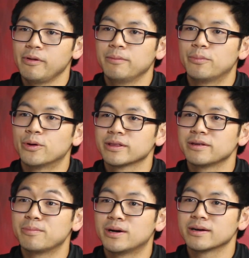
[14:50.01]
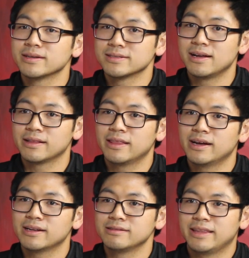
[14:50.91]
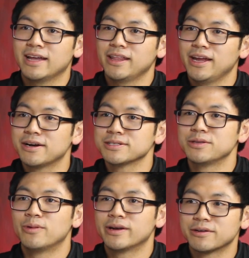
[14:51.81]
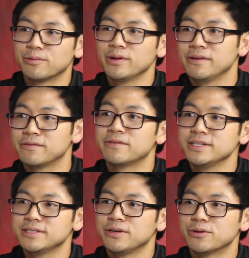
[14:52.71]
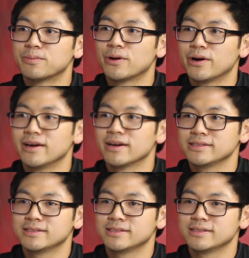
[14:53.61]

important part because like that that air is the one that really freezing your product yeah.